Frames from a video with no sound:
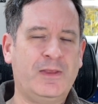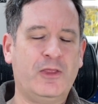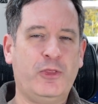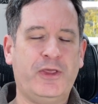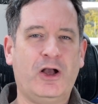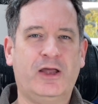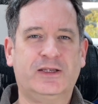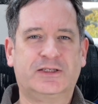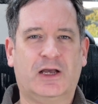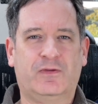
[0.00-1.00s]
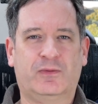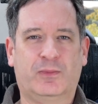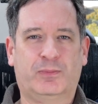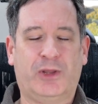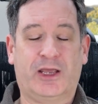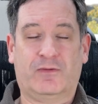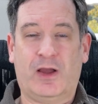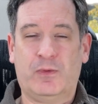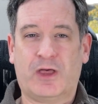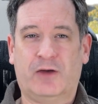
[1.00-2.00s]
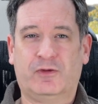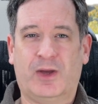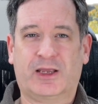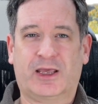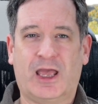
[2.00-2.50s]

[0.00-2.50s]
Now, the thing I discovered playing around with aftermarket